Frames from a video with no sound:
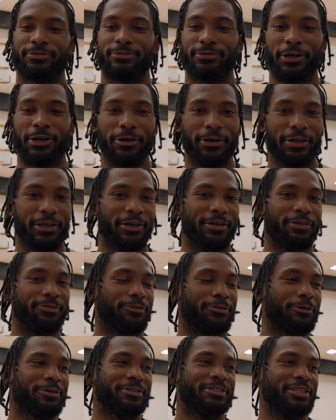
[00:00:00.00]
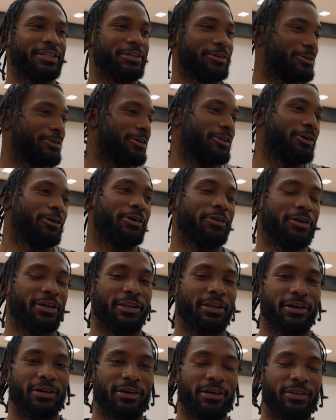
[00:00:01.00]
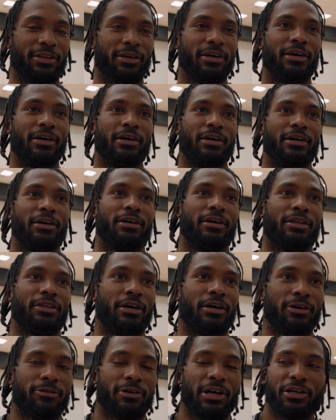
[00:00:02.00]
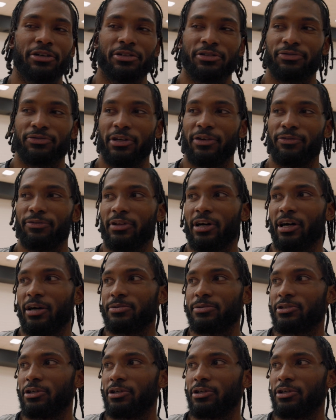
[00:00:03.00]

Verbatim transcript: 30-14, or, you know, the records flip-flop.